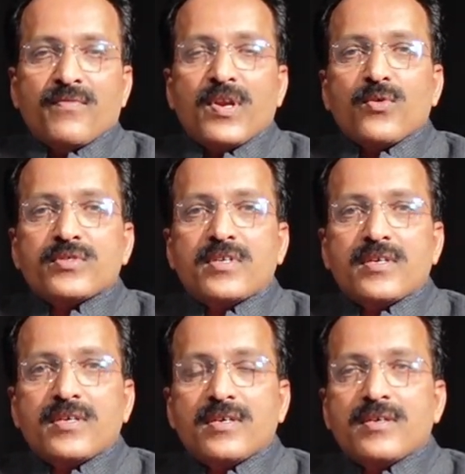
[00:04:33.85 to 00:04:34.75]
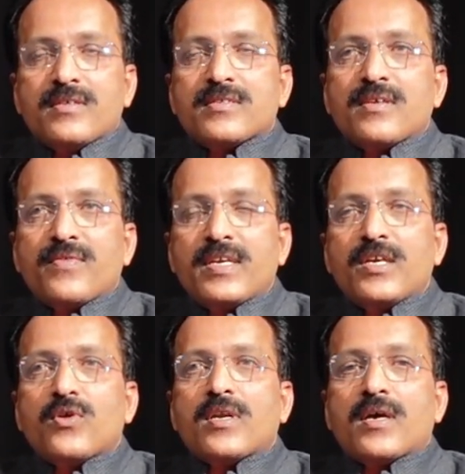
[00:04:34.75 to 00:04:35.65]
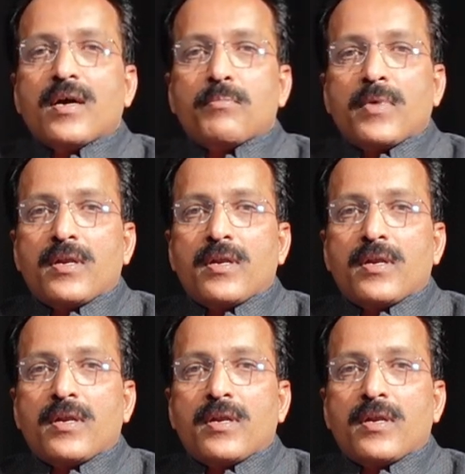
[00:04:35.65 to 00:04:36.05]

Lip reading: Velocity, see, we need to